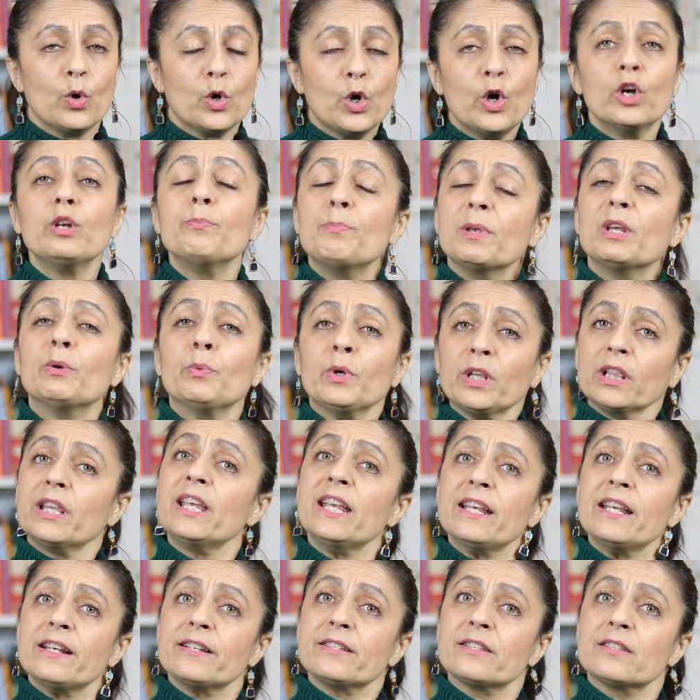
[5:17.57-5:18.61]
could be
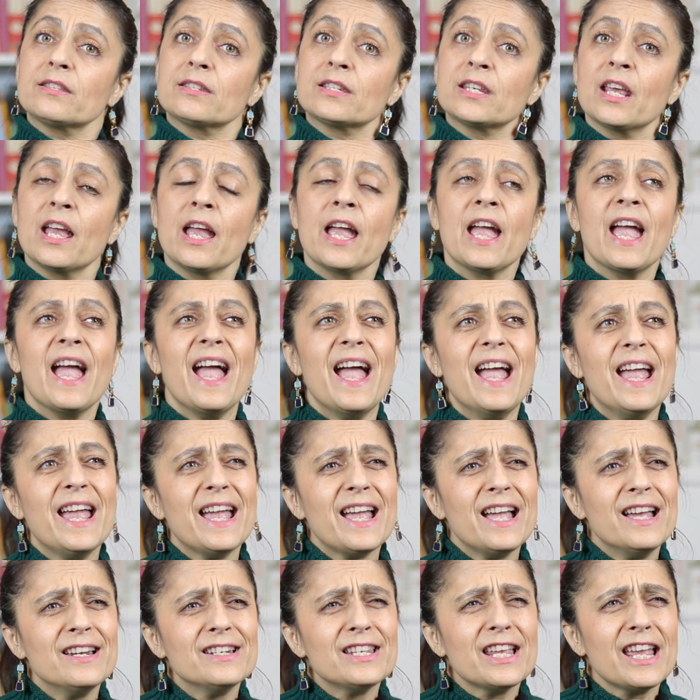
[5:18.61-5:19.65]
released.
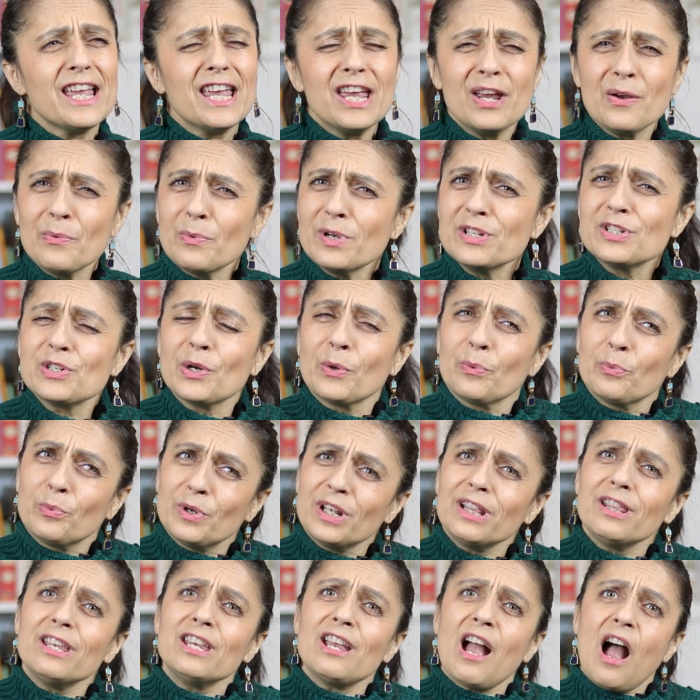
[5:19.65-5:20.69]
And it was a
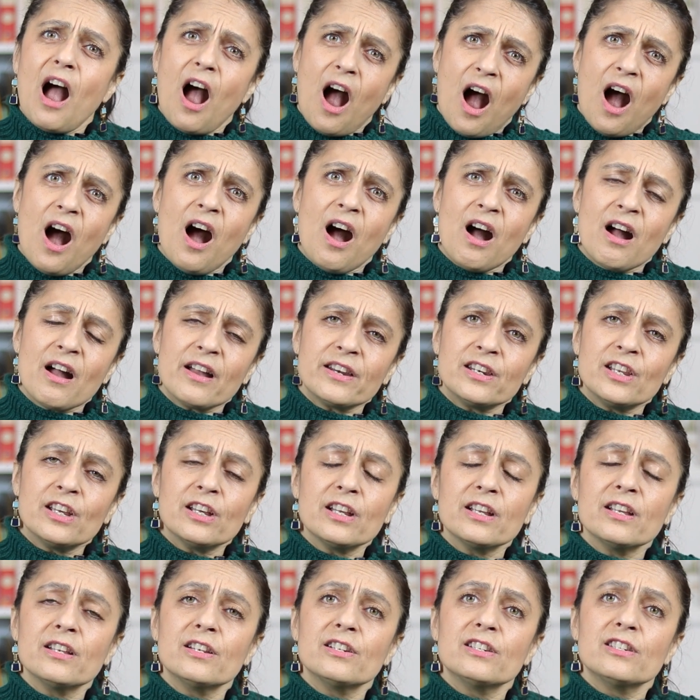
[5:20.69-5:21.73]
really odd
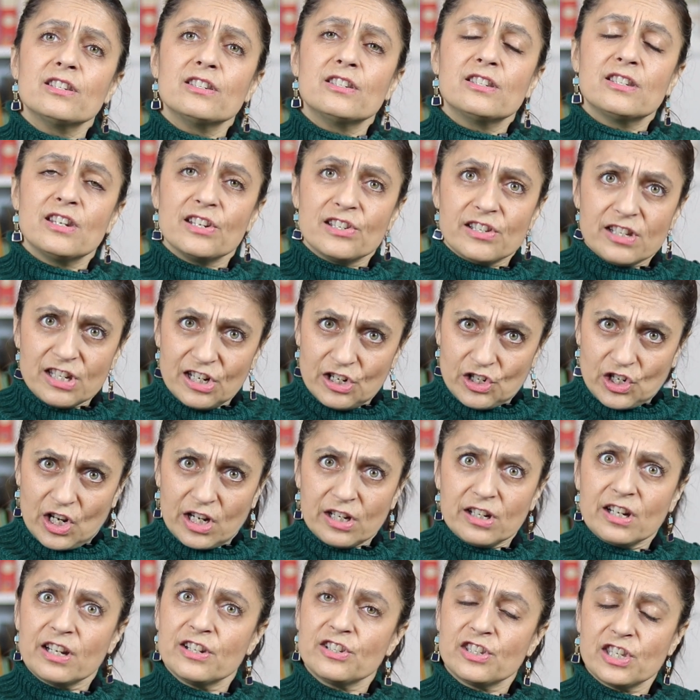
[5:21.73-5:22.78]

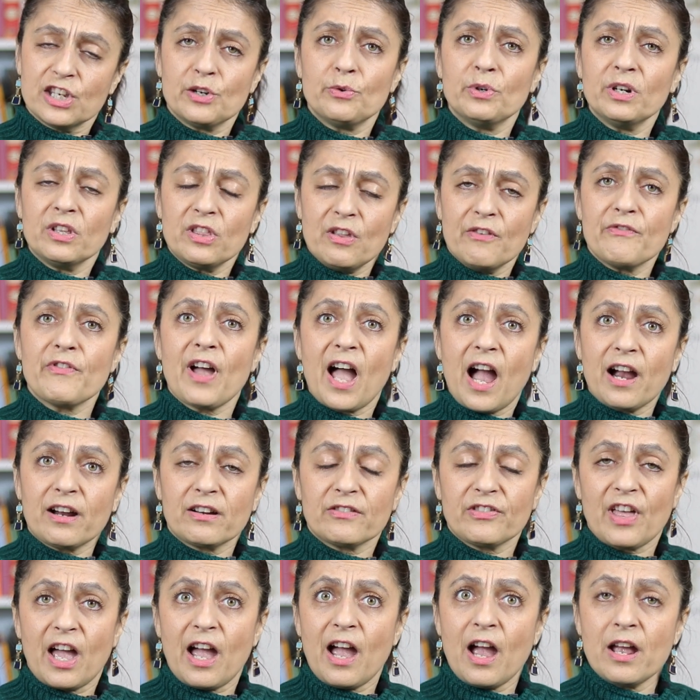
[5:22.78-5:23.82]
decision considering the
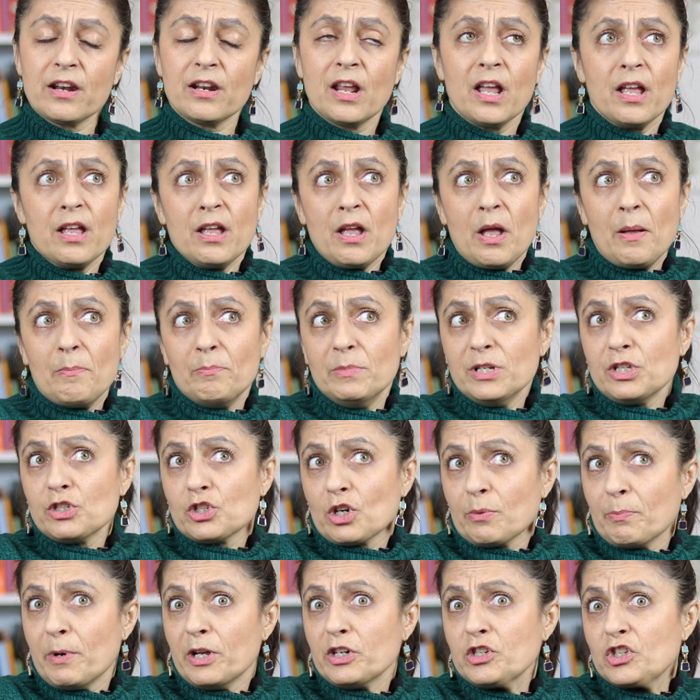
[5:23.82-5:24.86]
fact that
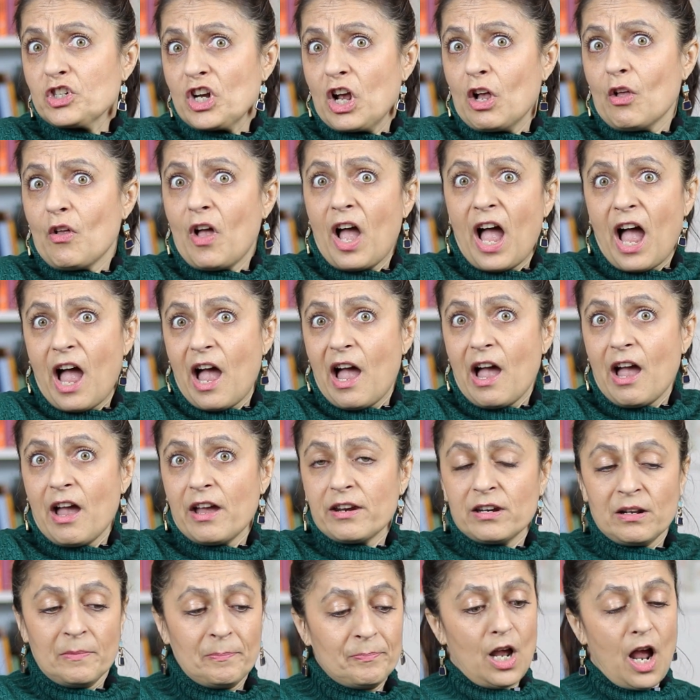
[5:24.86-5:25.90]
Mr. Munchel
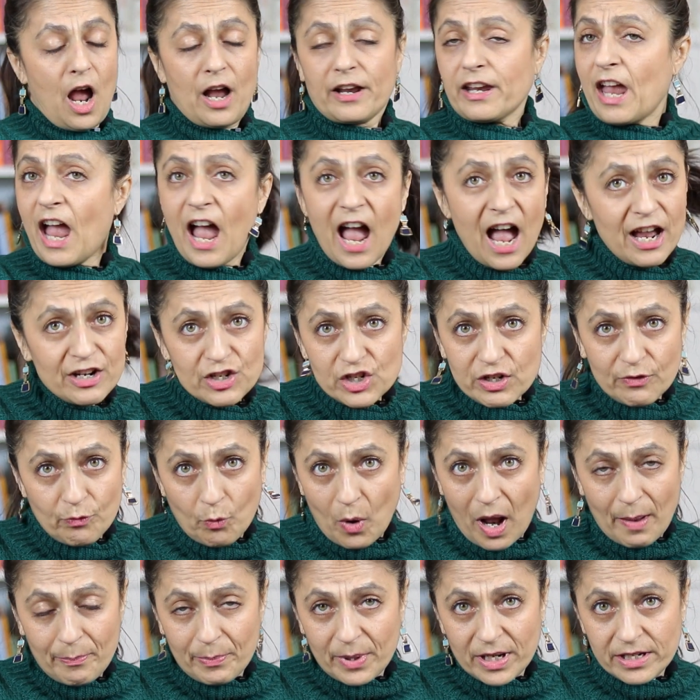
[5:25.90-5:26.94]
had a cache of
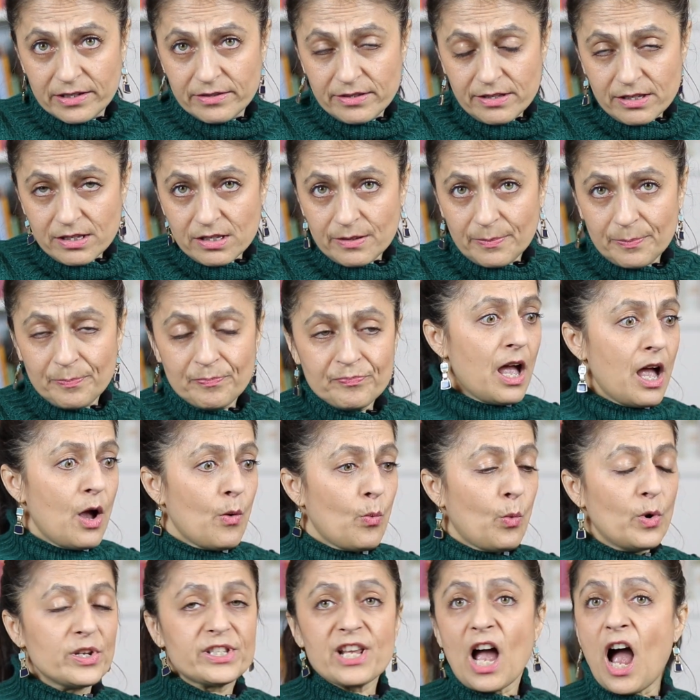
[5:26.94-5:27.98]
weapons,
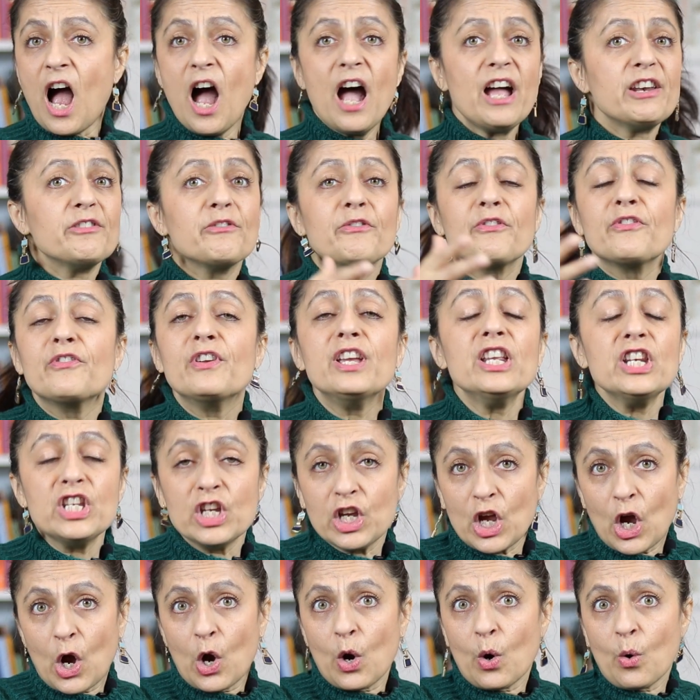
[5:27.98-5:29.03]
was on
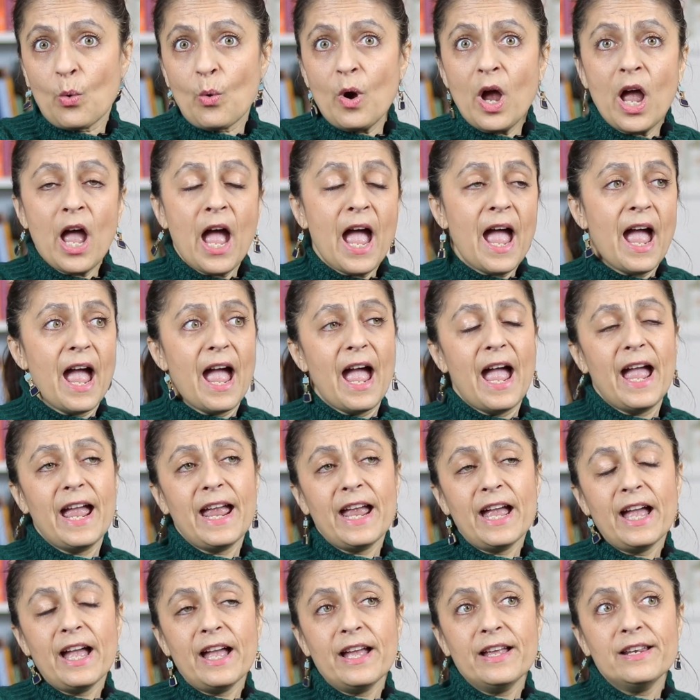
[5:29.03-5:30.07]
video,
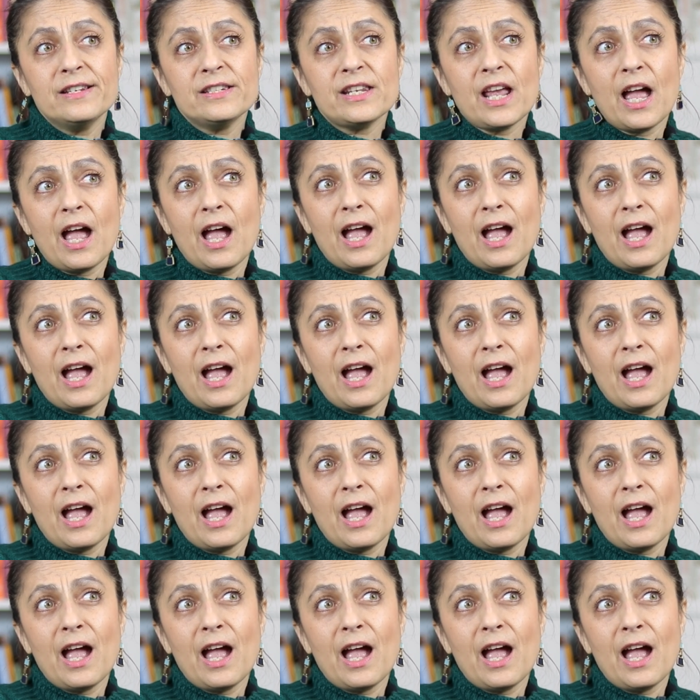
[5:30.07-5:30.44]
and